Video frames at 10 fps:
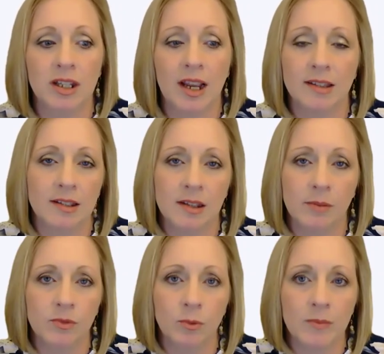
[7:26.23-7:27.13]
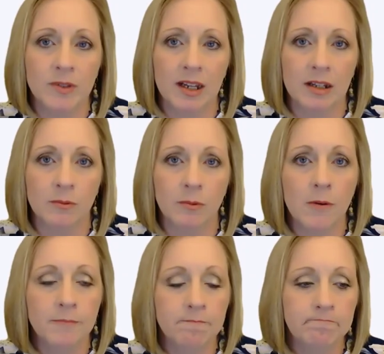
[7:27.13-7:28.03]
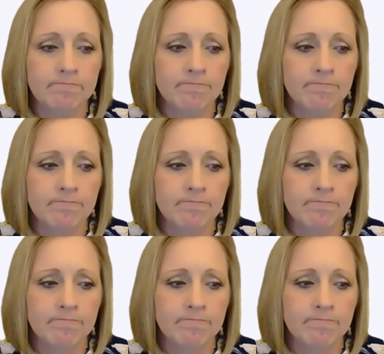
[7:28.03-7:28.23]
the tax exempt website as well.